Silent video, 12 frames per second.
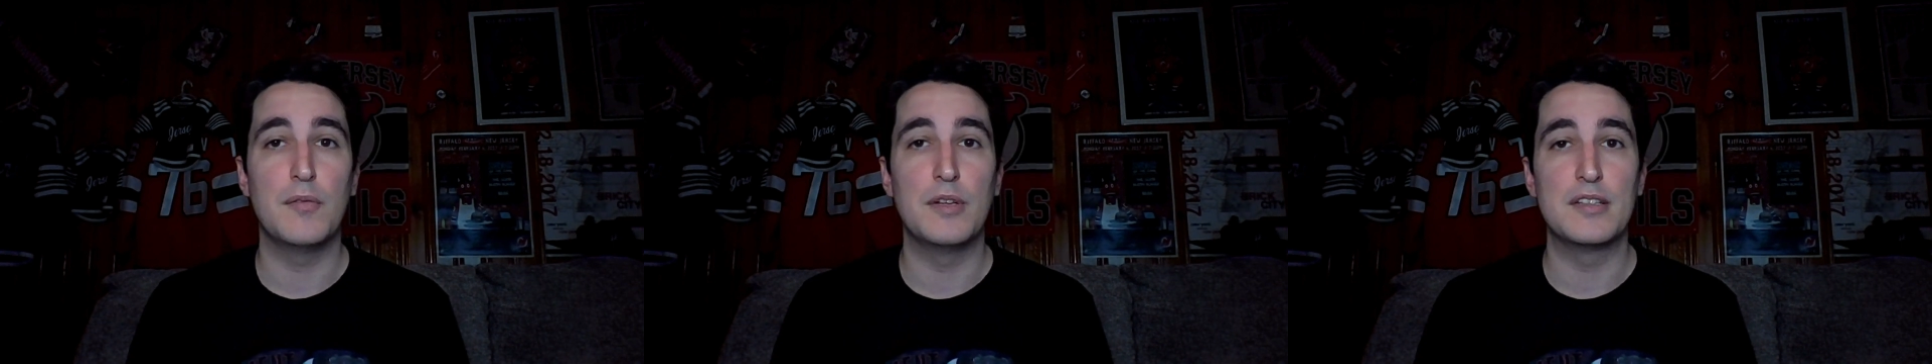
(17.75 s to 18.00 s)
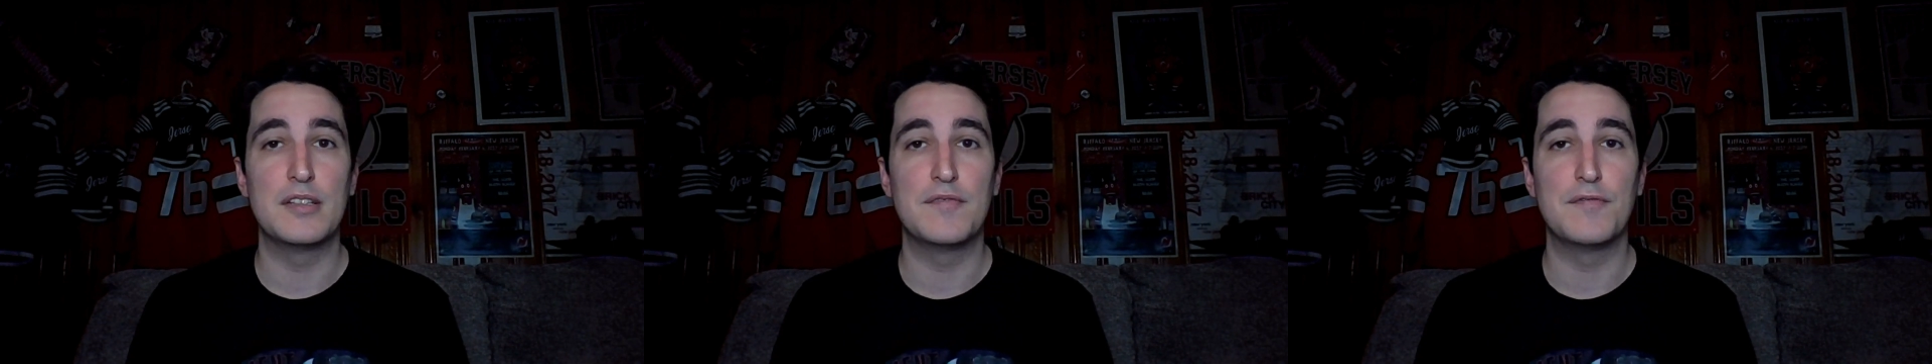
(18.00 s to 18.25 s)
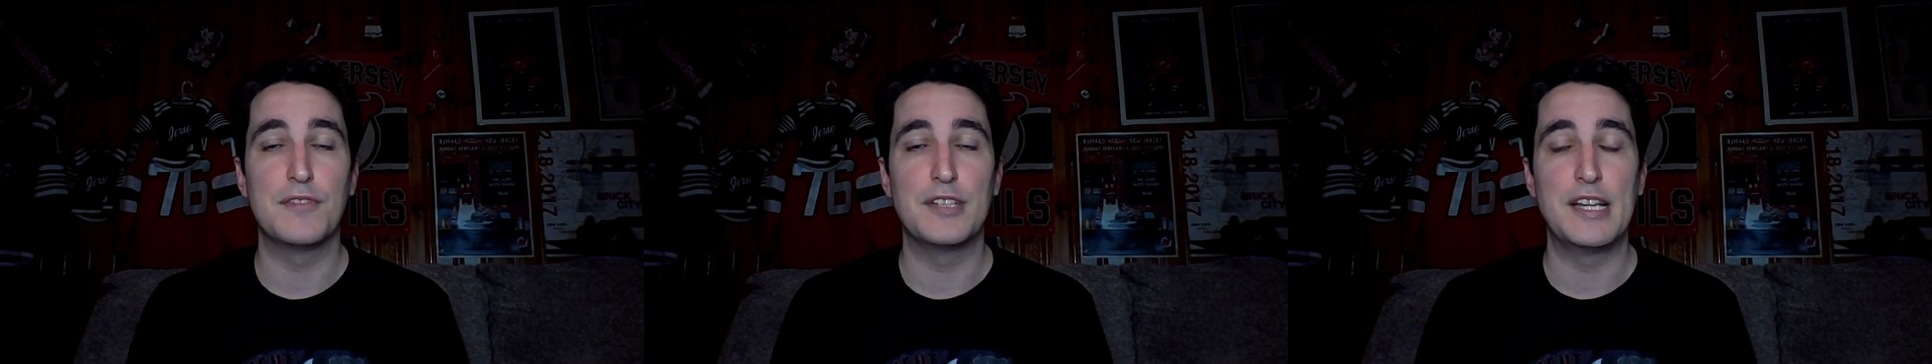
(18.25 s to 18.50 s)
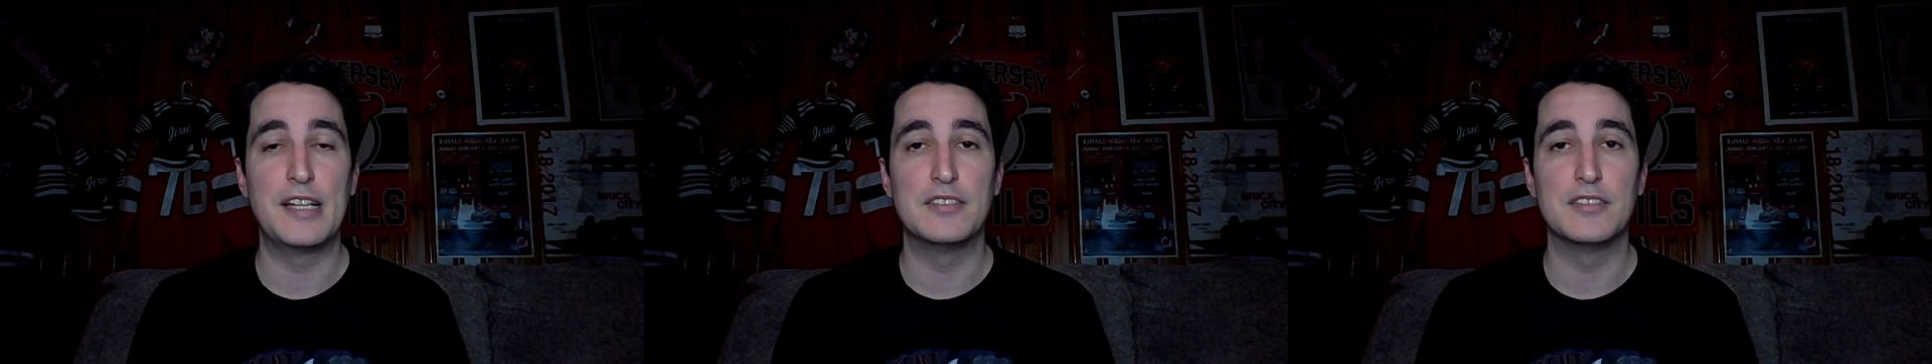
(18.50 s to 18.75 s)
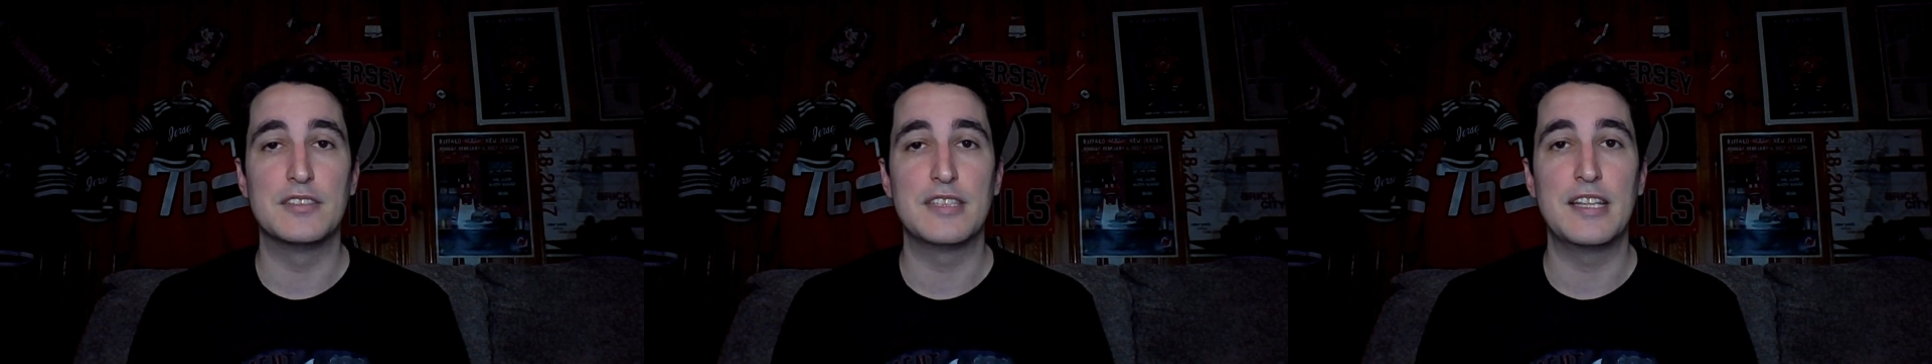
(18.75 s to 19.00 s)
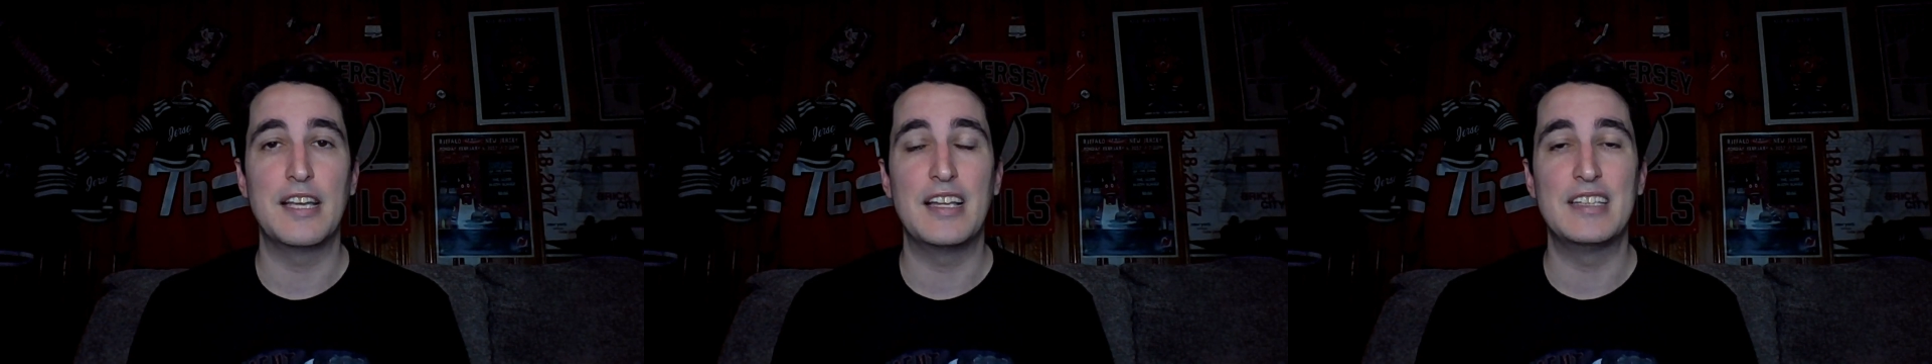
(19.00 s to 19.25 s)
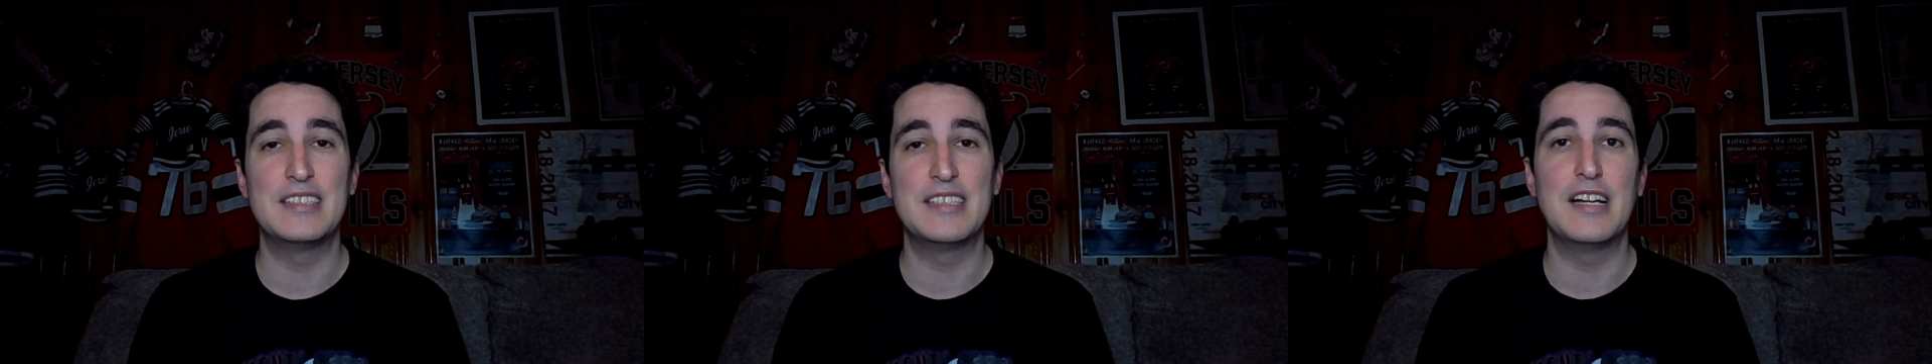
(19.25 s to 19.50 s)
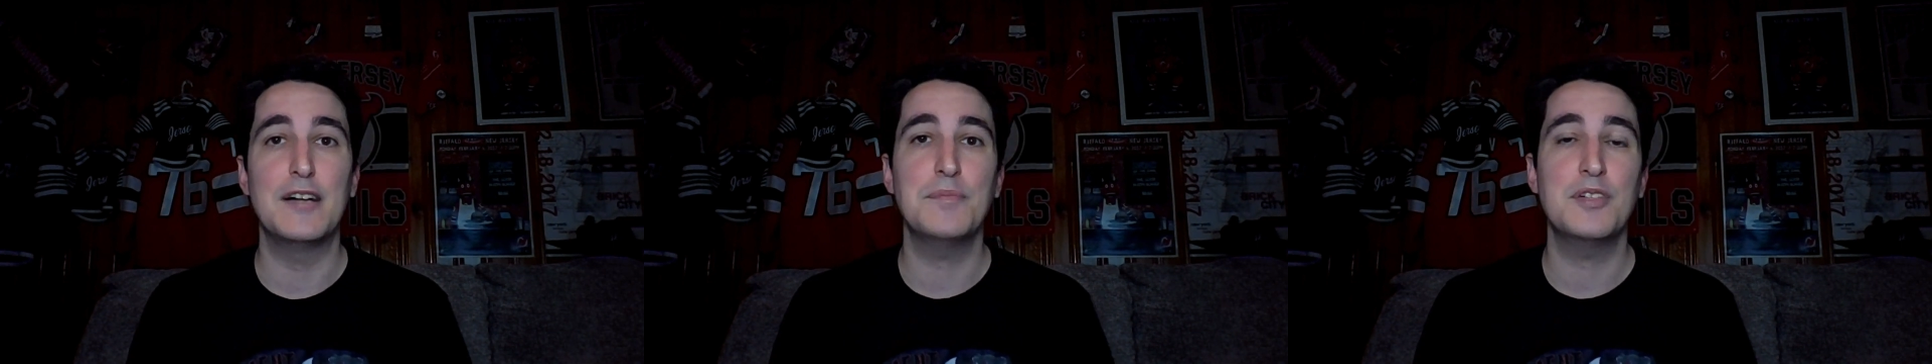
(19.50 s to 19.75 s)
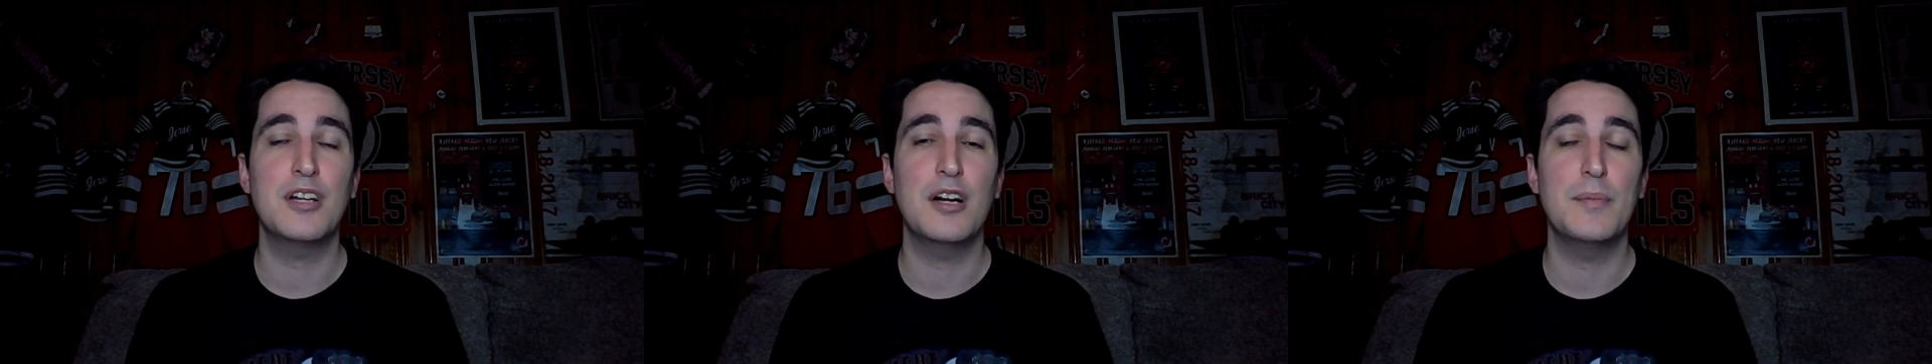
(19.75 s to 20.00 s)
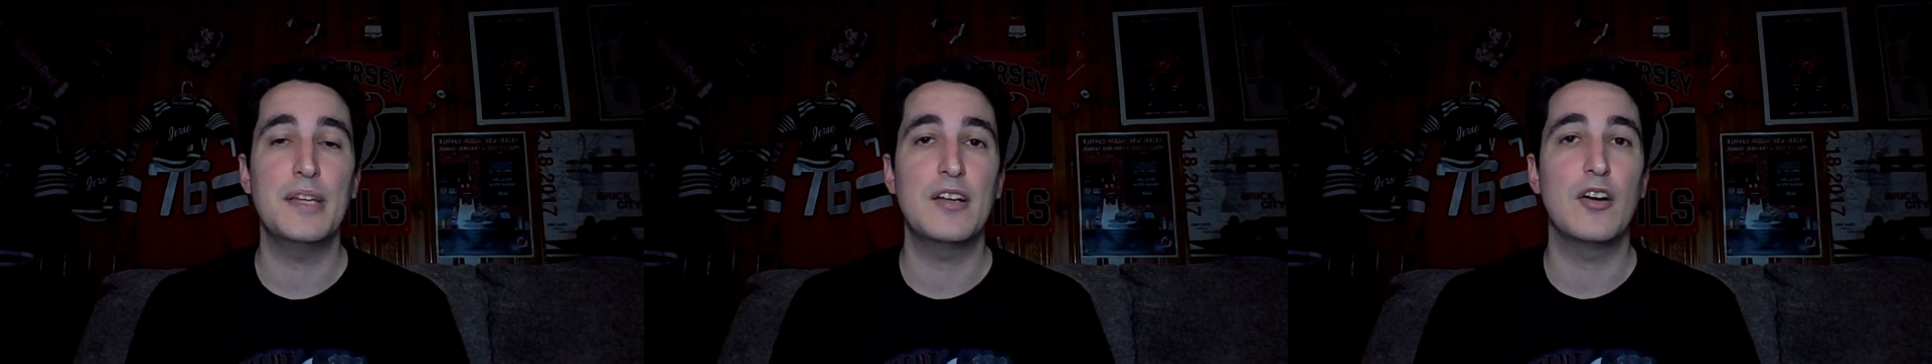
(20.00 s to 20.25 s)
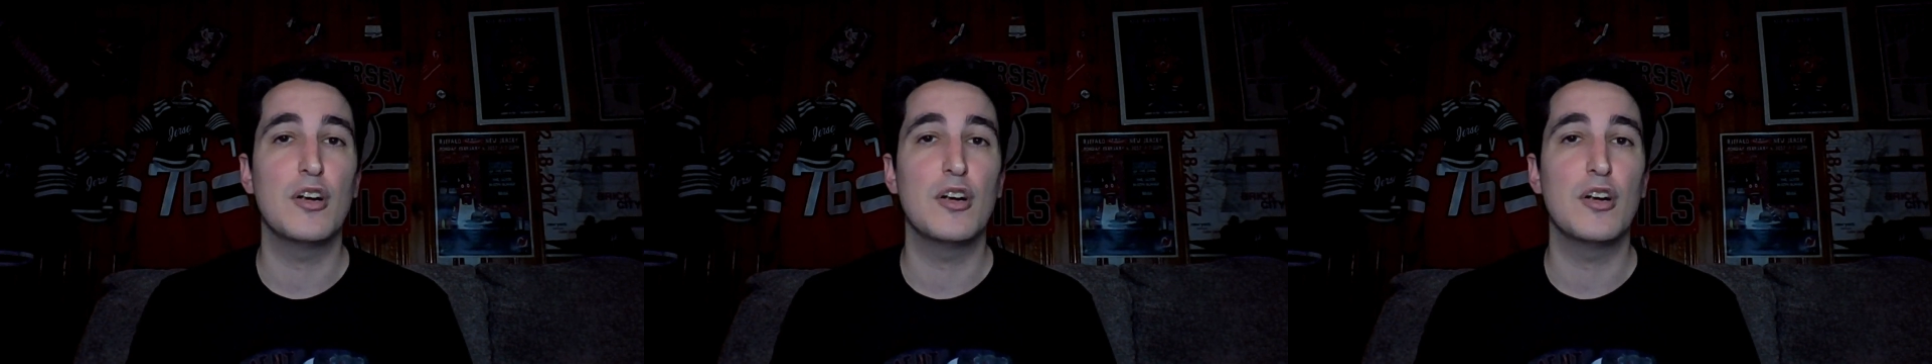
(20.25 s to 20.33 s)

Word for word: with free agency is the upcoming